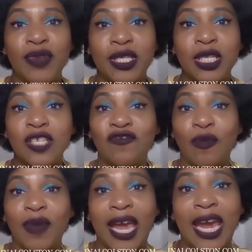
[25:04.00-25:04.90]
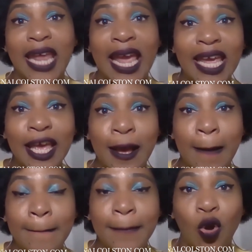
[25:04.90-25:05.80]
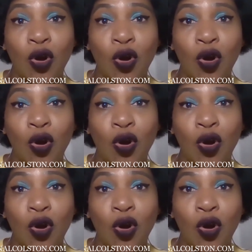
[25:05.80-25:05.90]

of business from 8 a.m.